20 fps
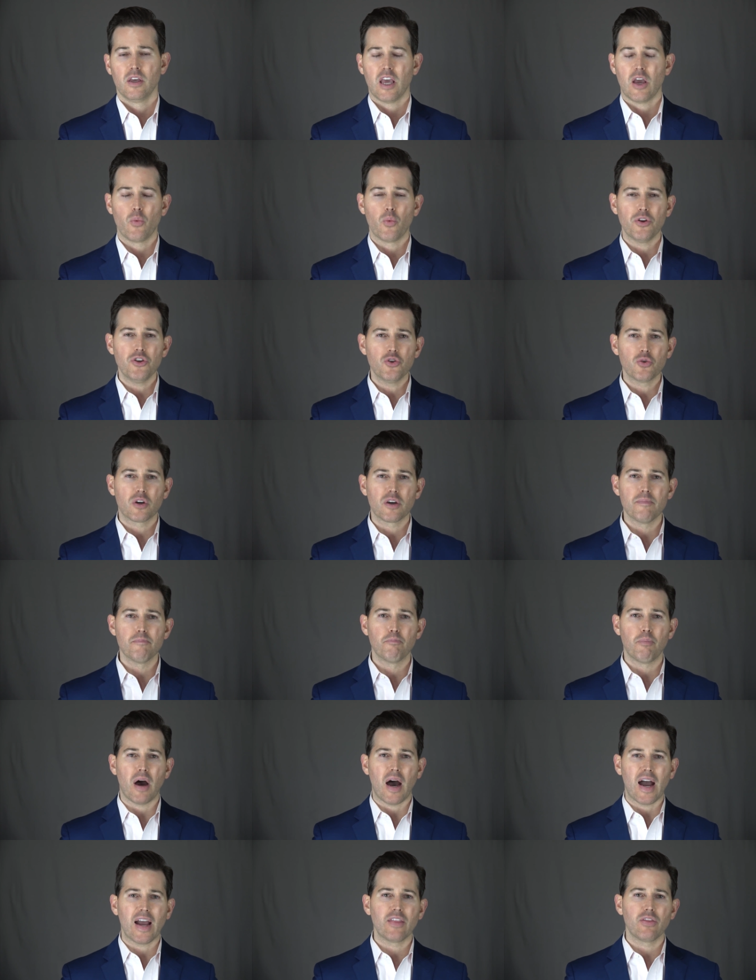And when you
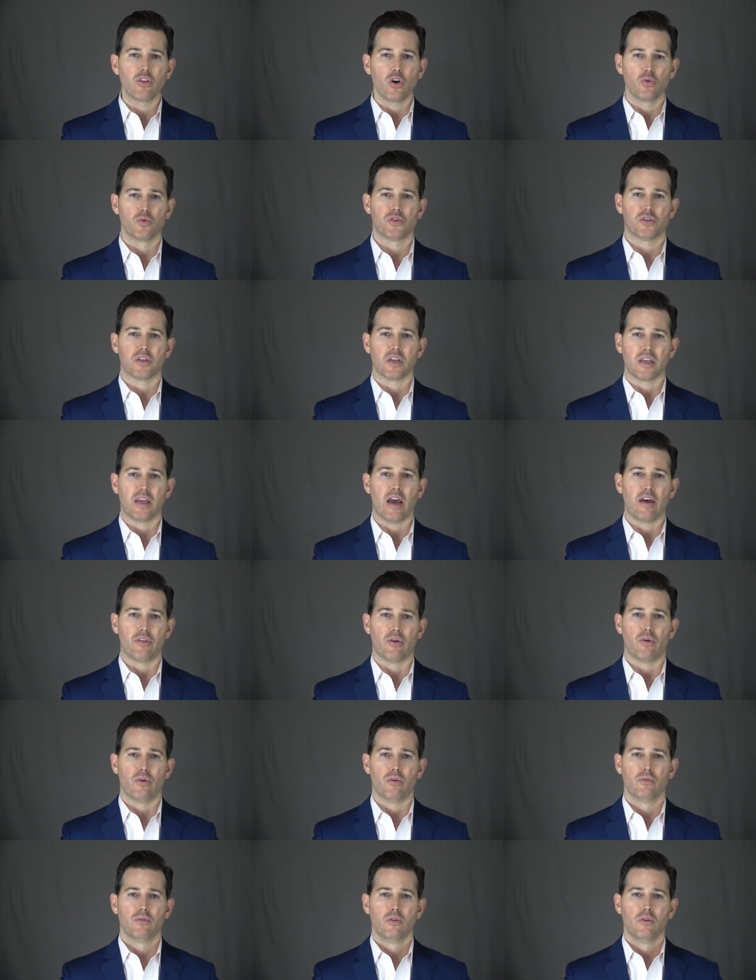combine those
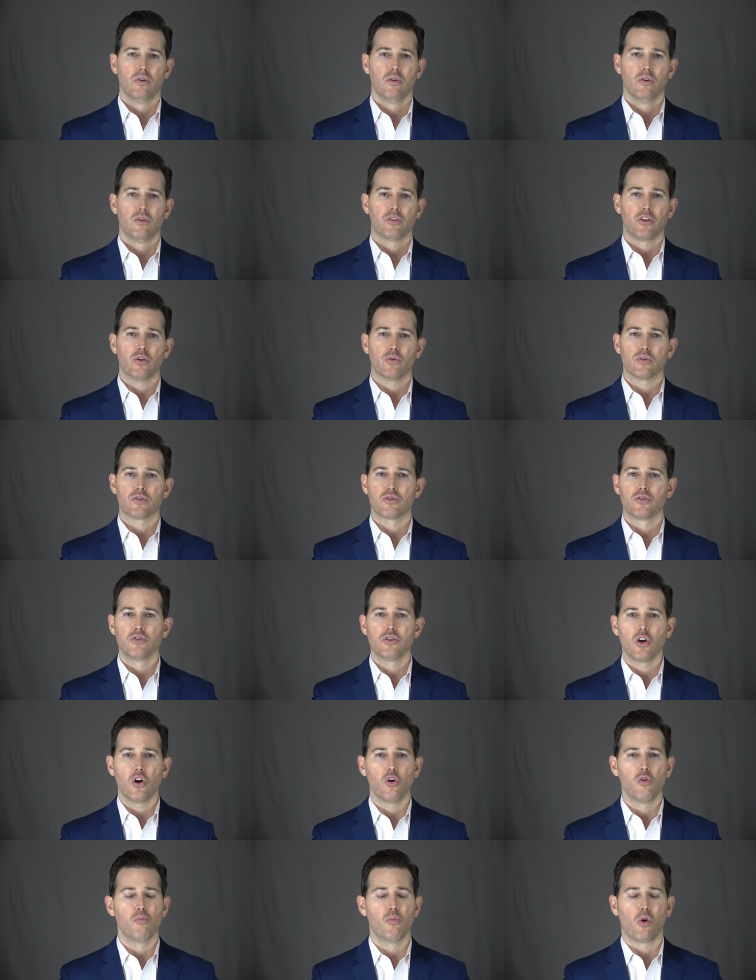together, there is
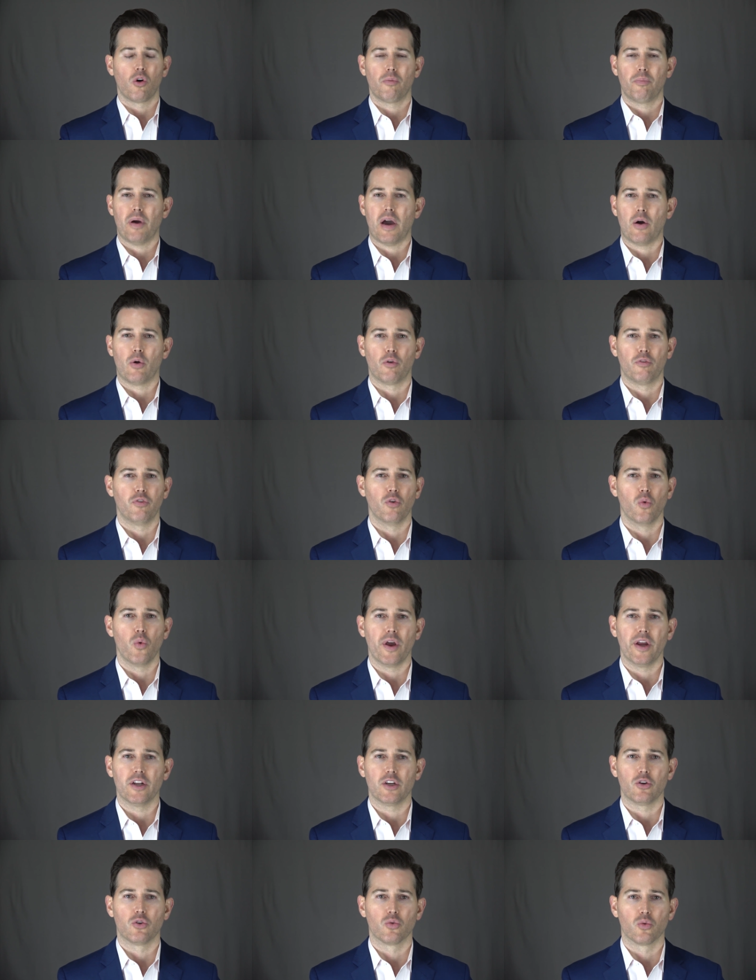no more powerful
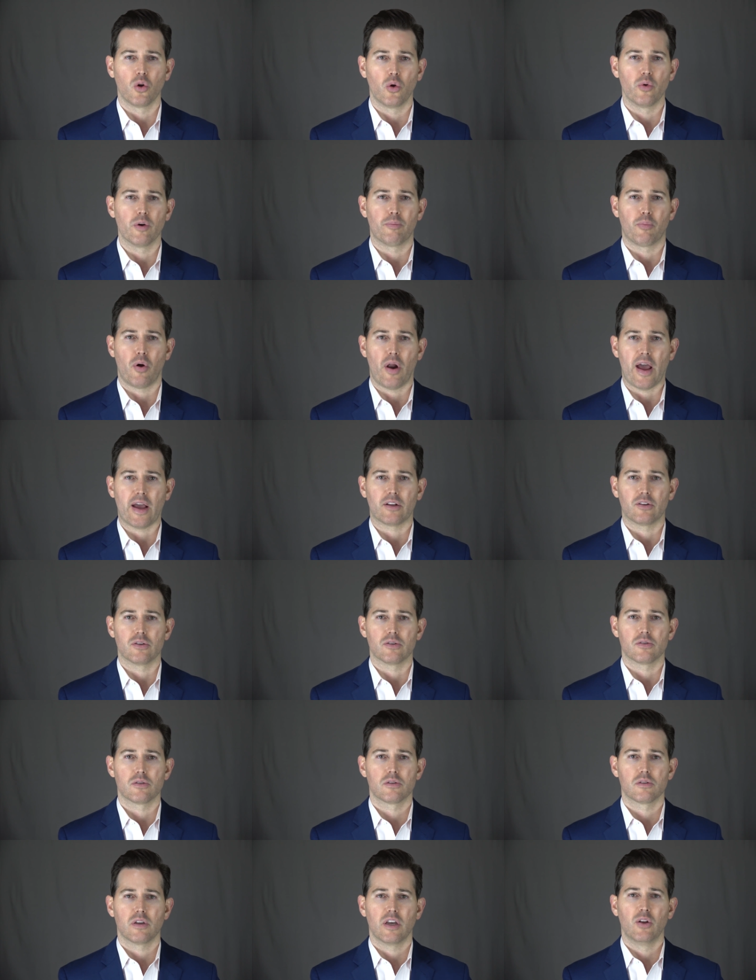way to grow a
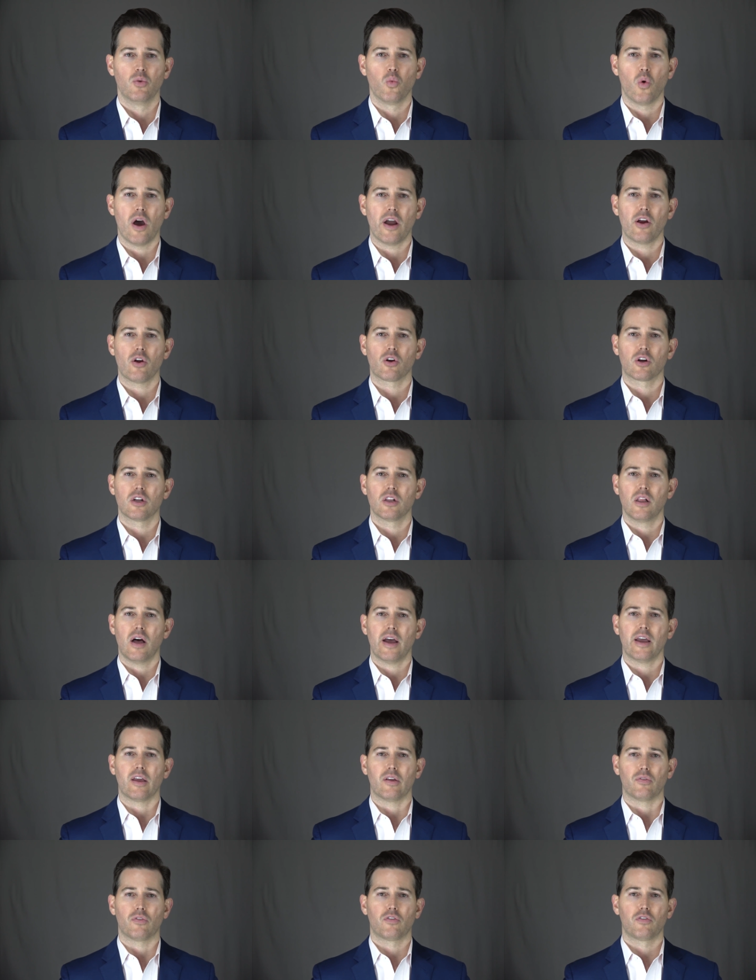practice, and why our
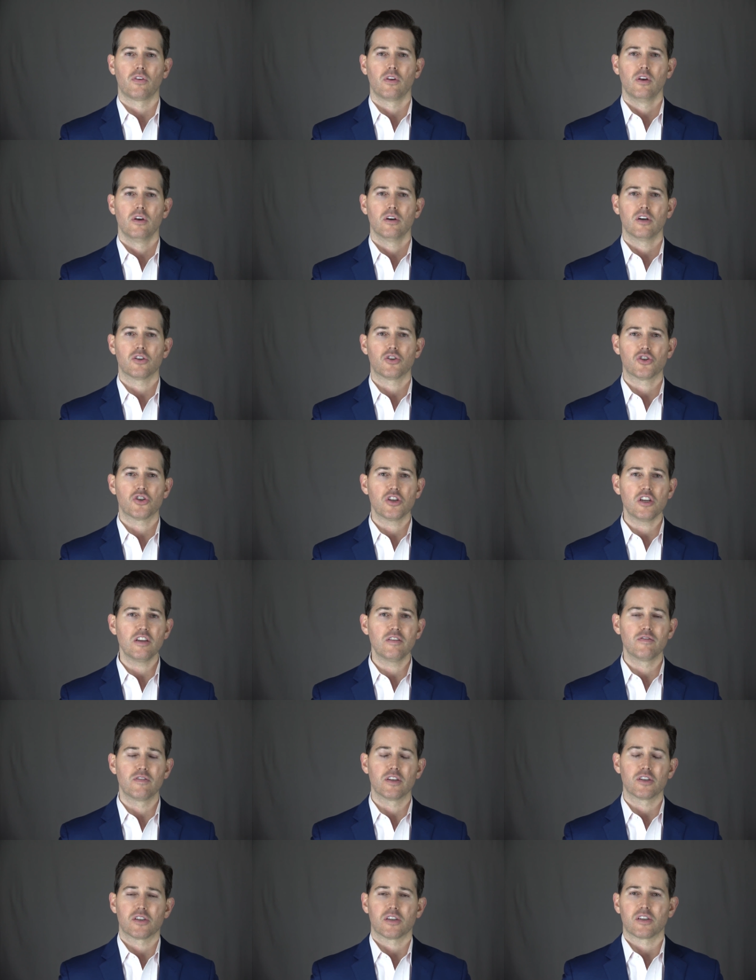clients
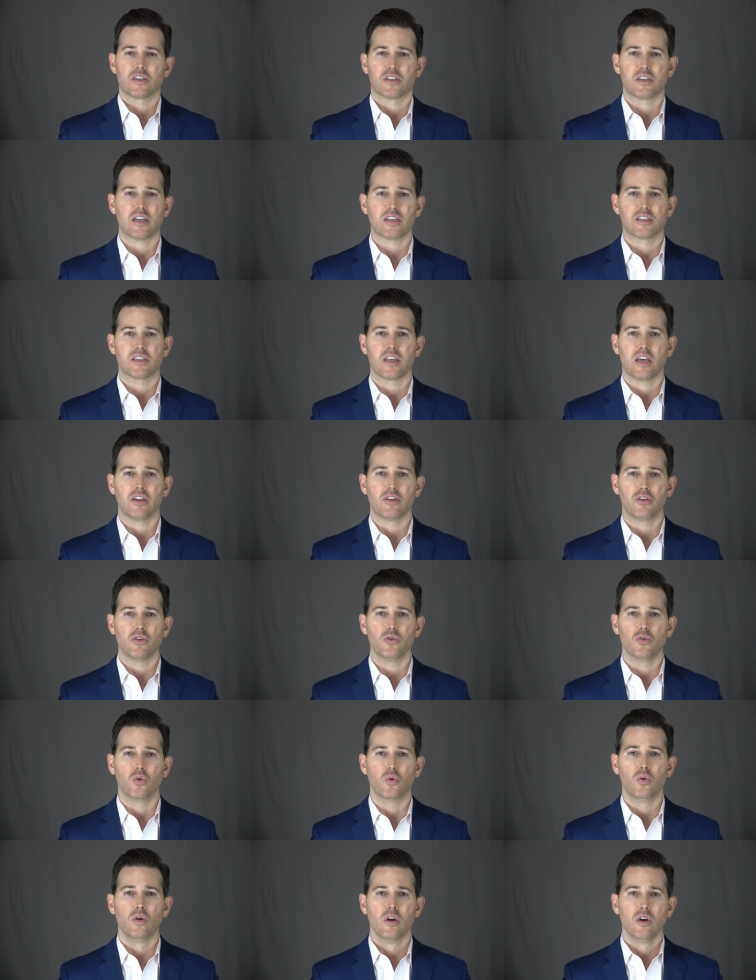achieve the success they
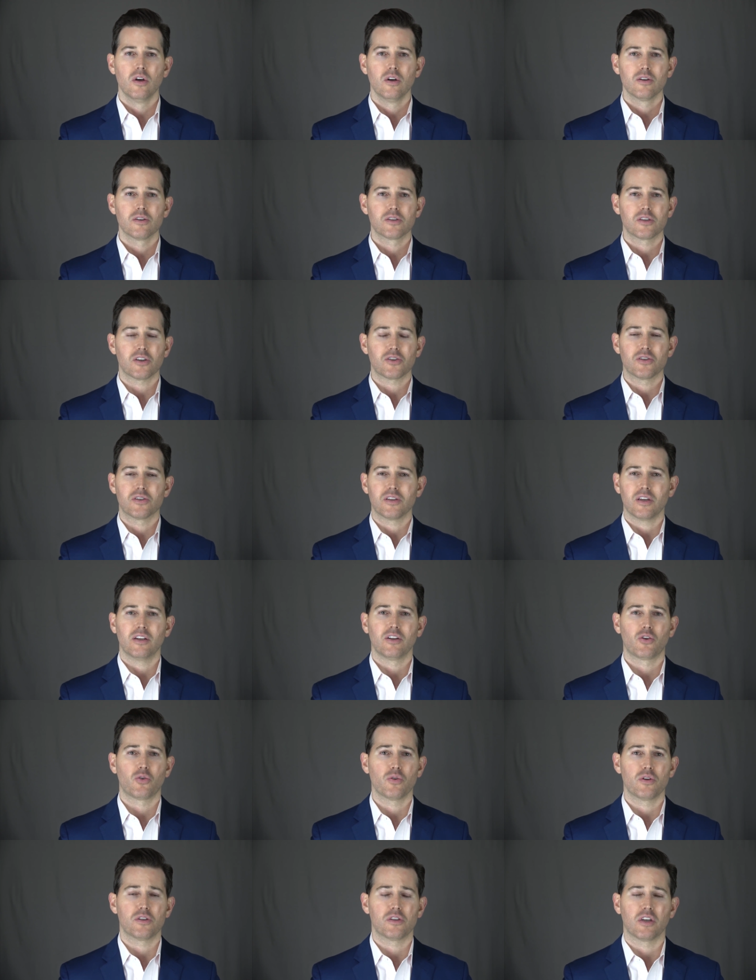do, such as
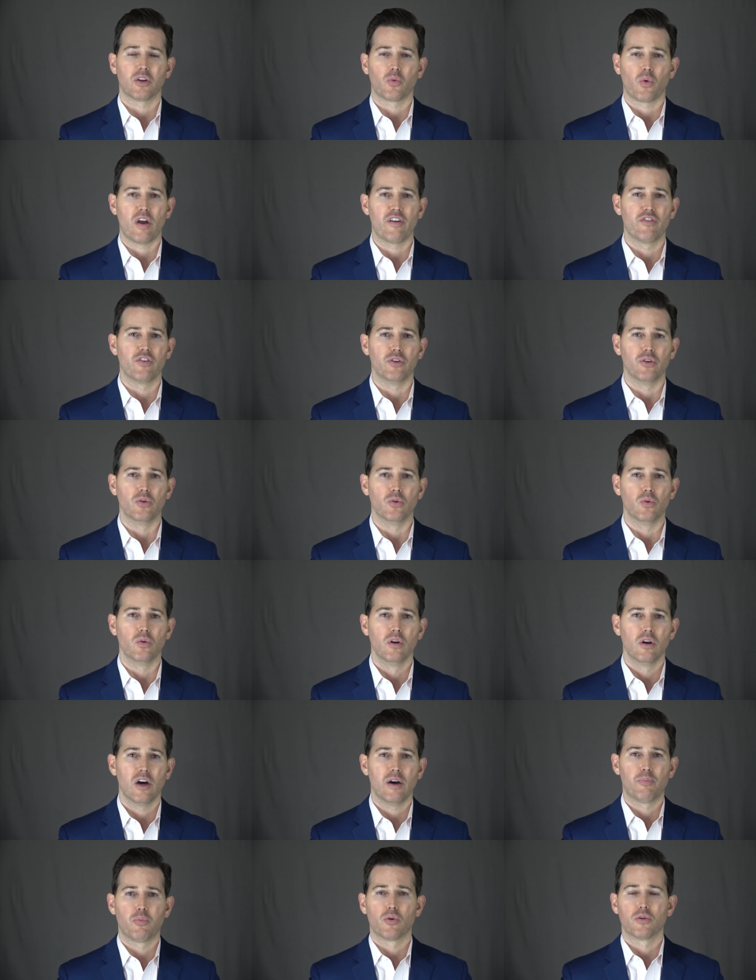increasing revenue
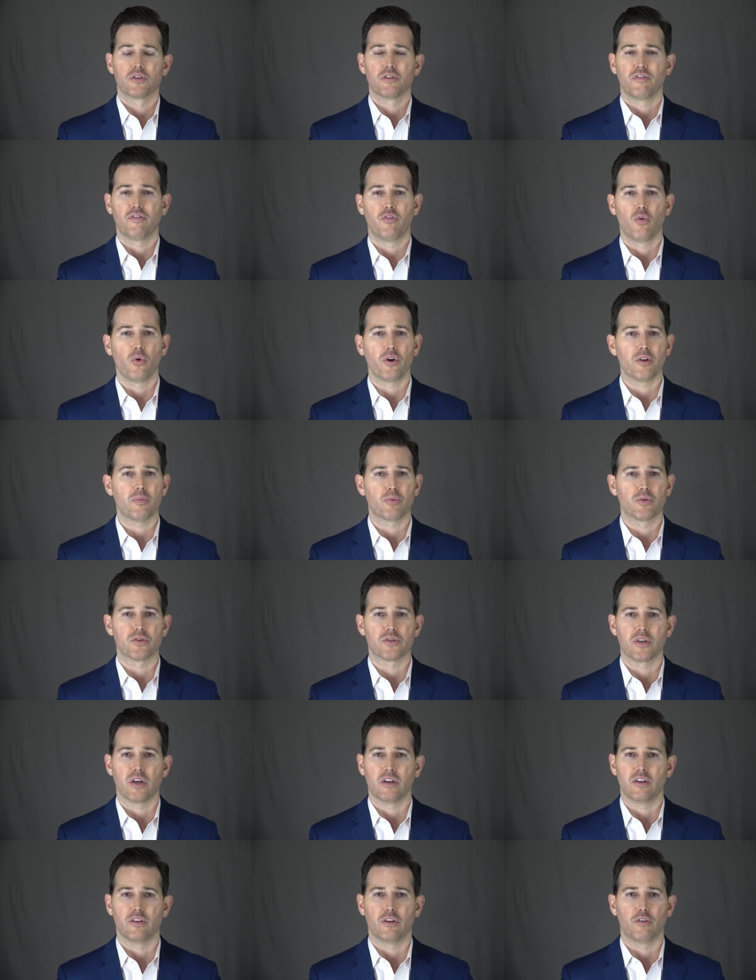upwards of
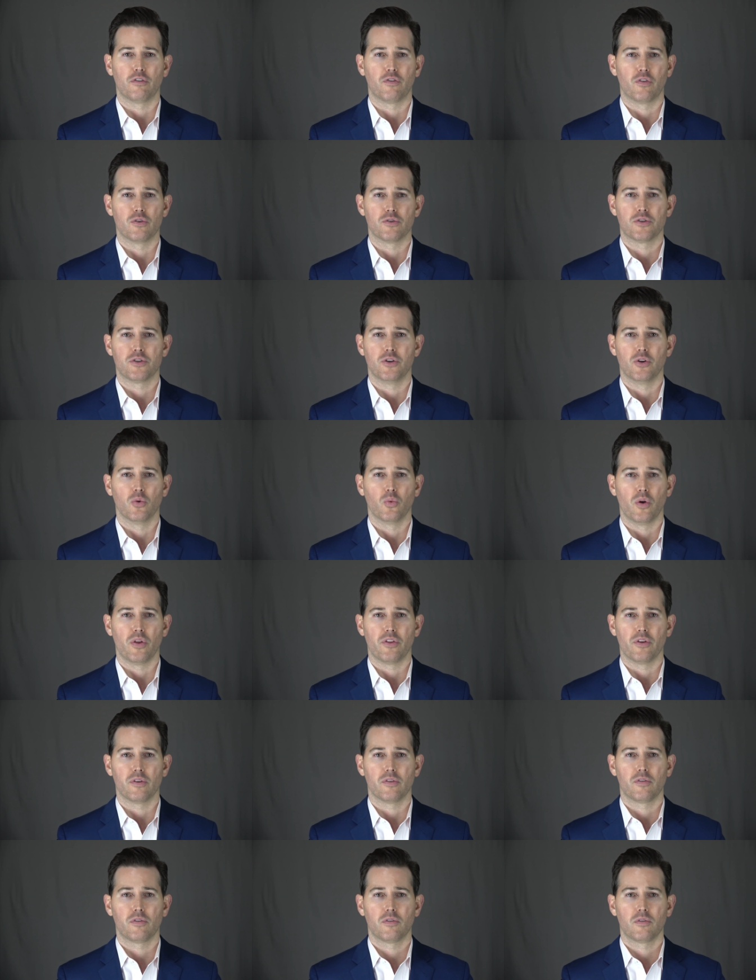40% in their first year with
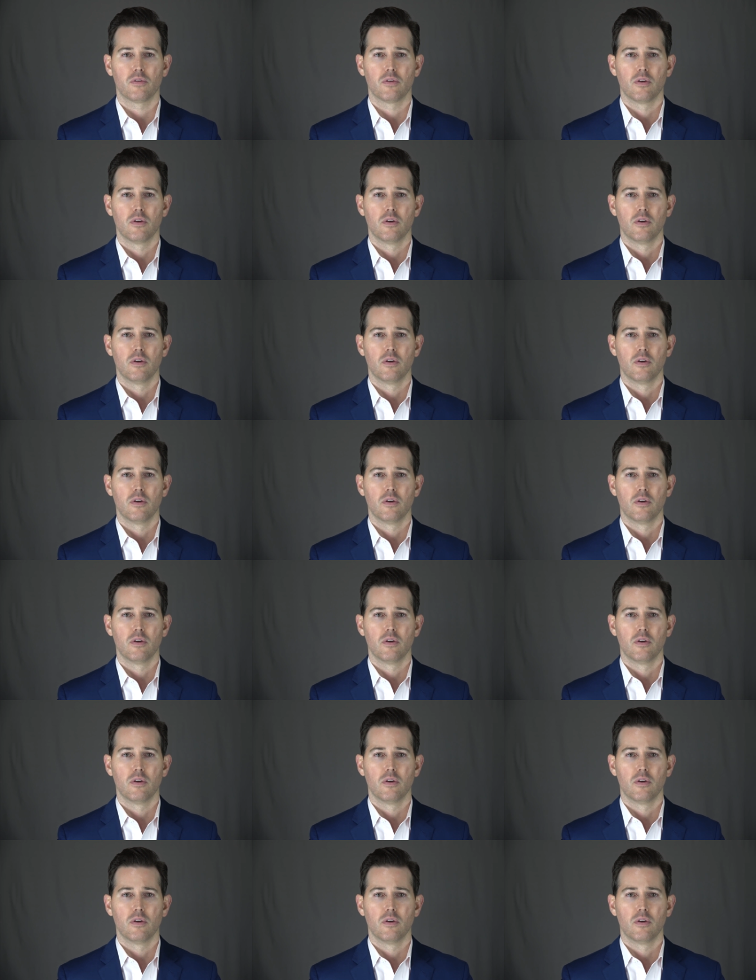us.